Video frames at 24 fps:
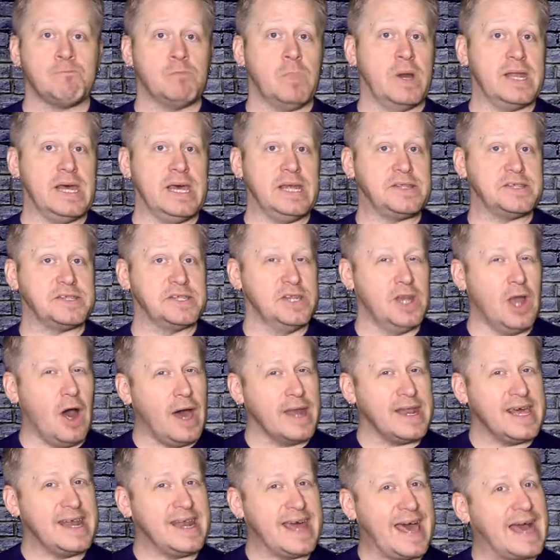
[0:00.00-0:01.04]
But it's
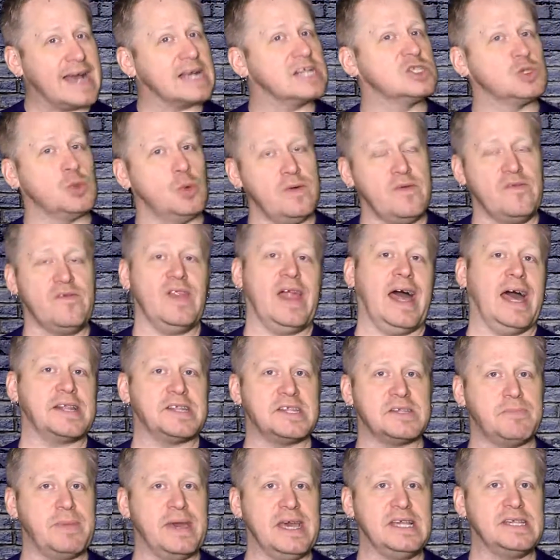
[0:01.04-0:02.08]
not an actual flat
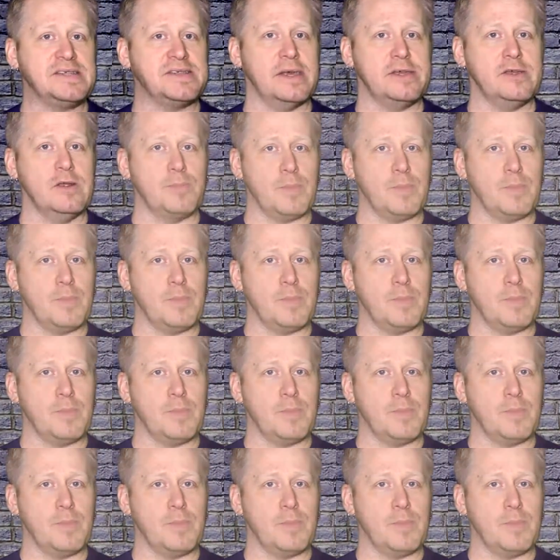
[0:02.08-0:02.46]
space that you're